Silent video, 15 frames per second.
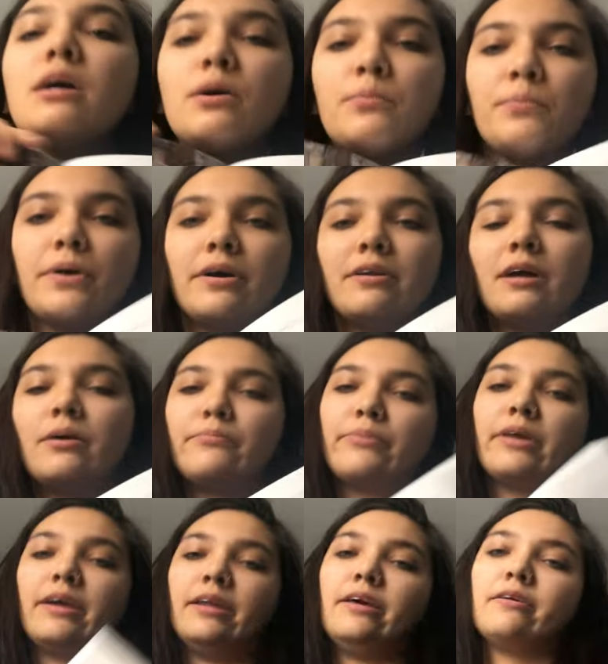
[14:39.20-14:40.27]
but I'm
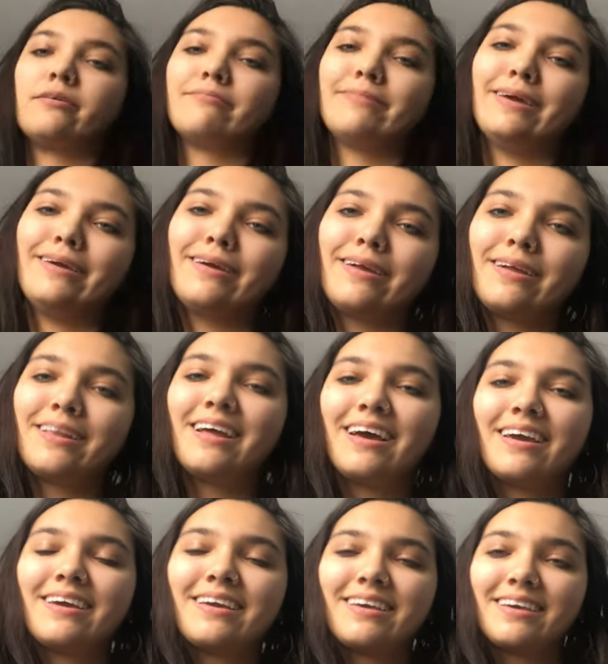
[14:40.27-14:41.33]
planning on making
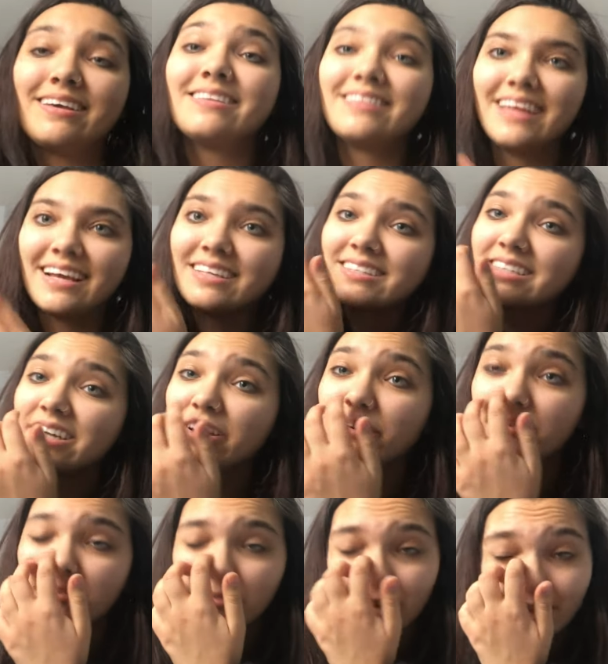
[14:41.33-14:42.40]
like next
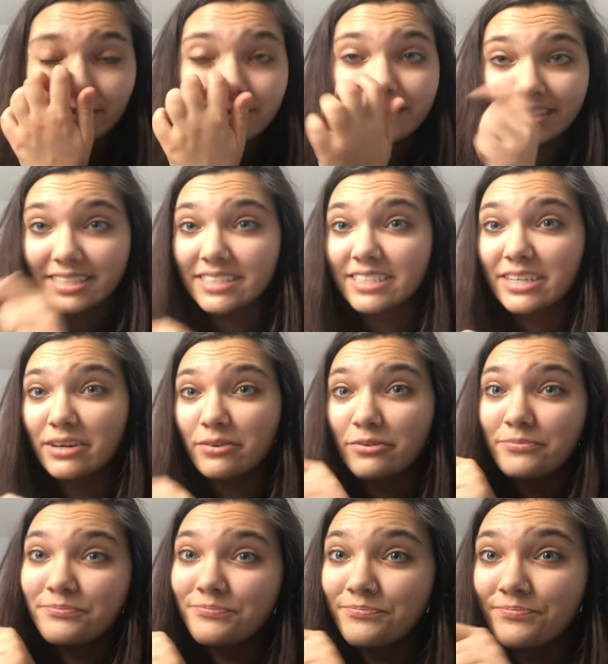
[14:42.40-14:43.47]
year, well, this year,
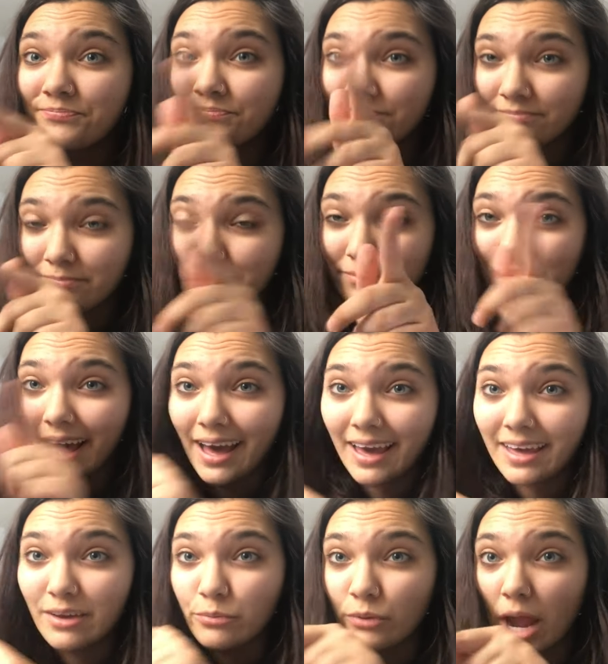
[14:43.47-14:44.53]

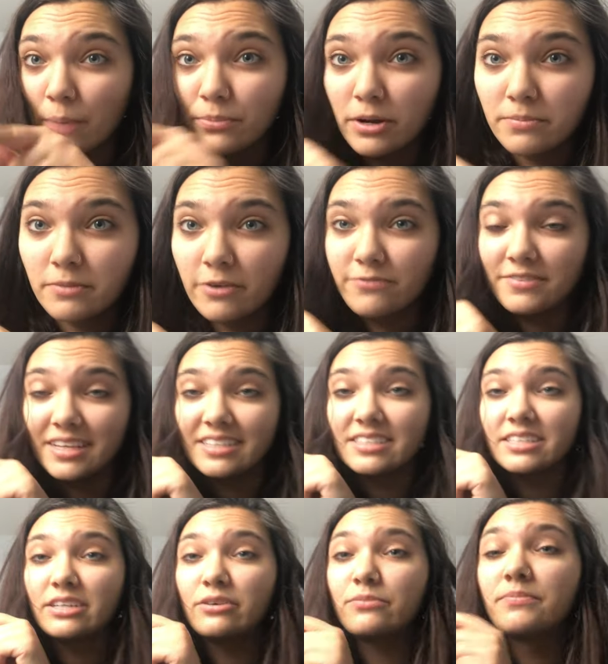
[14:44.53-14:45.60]
my wrap up of this
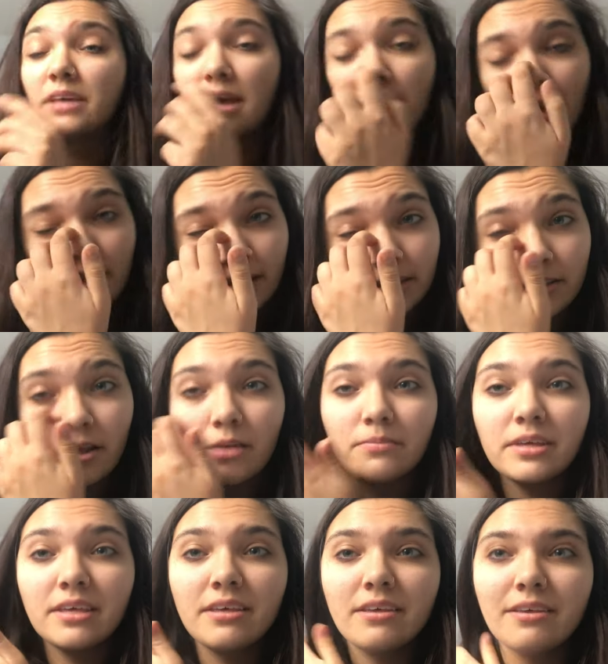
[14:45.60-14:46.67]
year is gonna
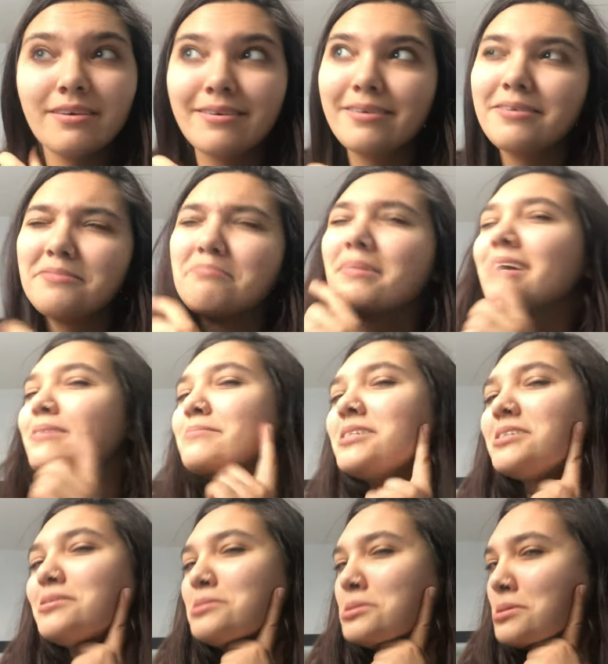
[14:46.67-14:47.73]
be maybe
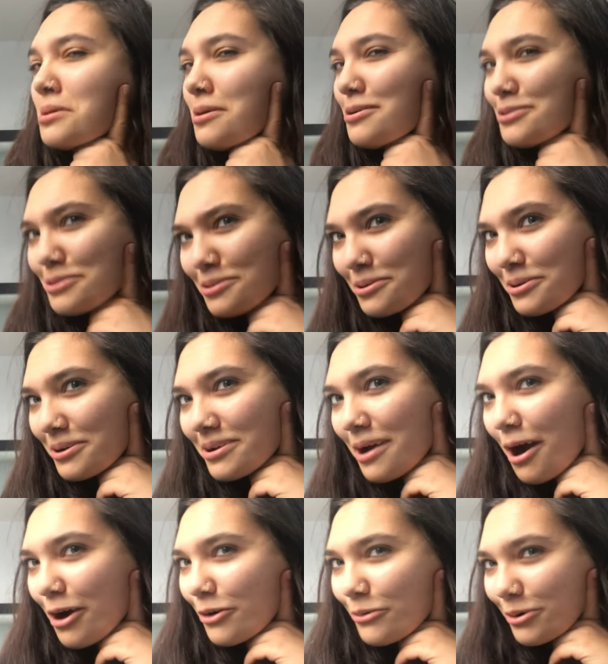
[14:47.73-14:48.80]
other
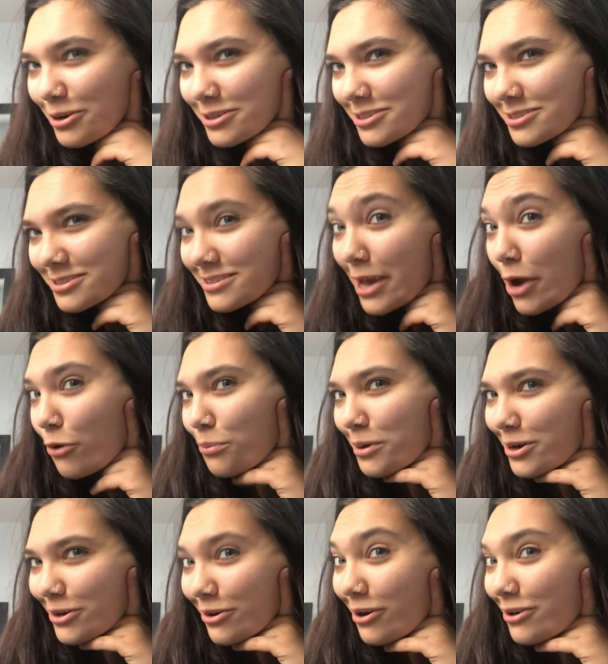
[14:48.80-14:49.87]
Hogwarts, Harry
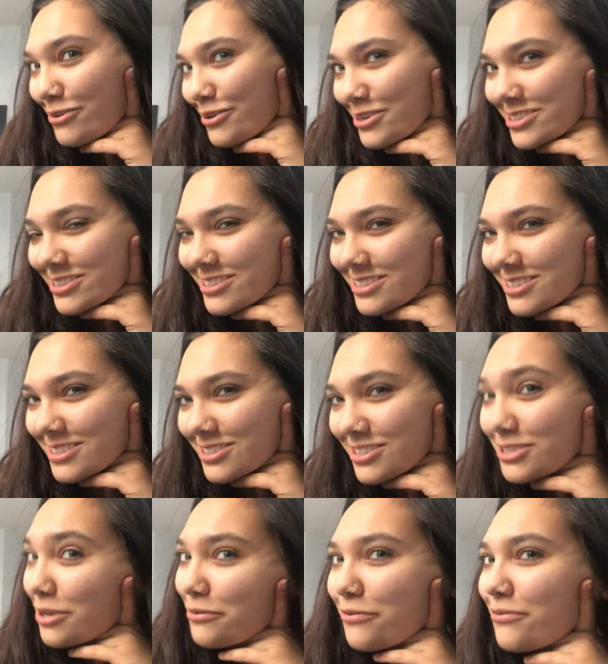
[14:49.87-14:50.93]
Potter, Hogwarts
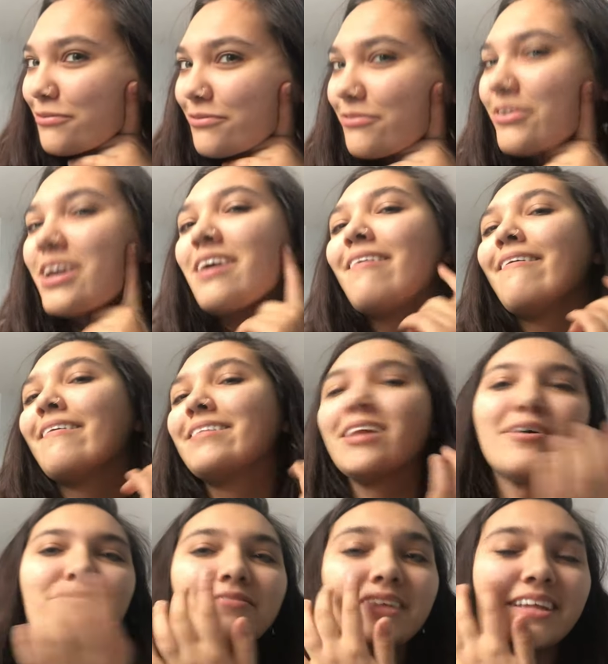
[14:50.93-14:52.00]
stuff
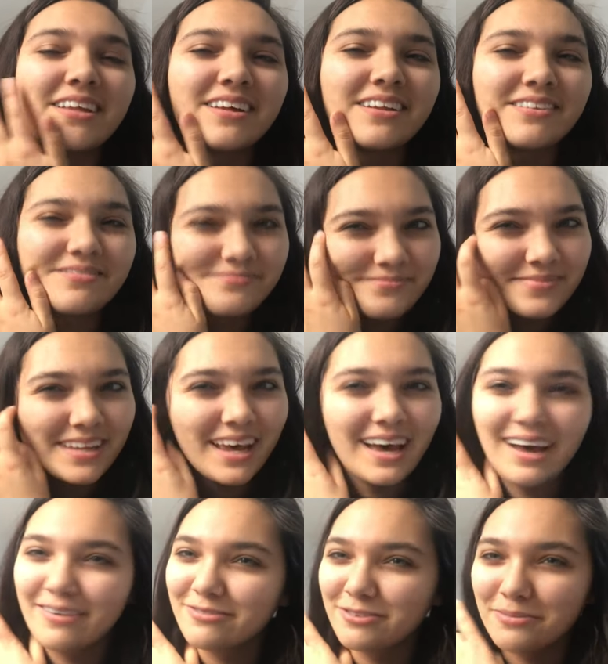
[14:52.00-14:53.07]
that's made in. I
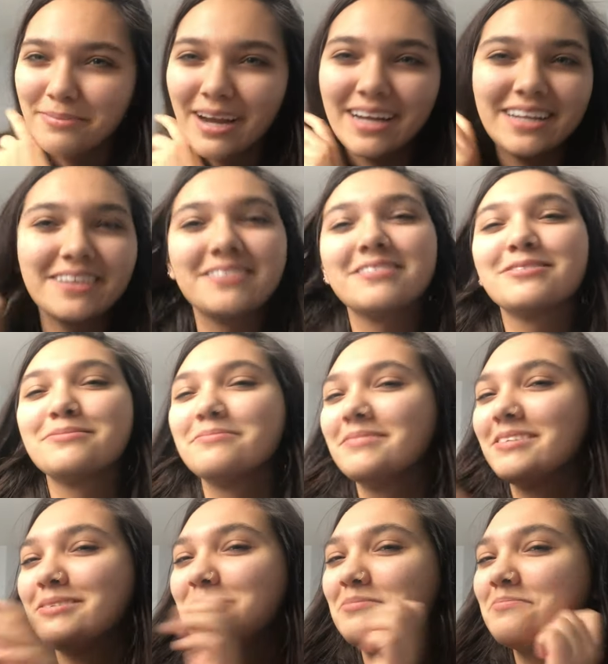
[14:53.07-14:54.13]
have some ideas to
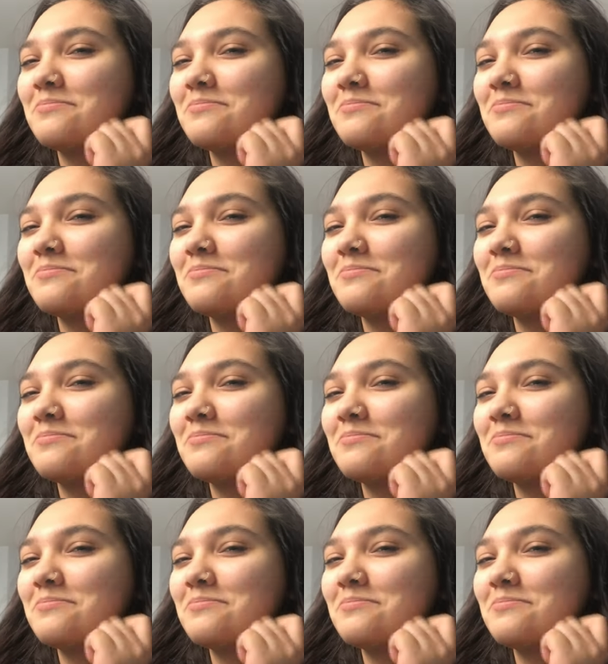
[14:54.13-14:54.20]
do,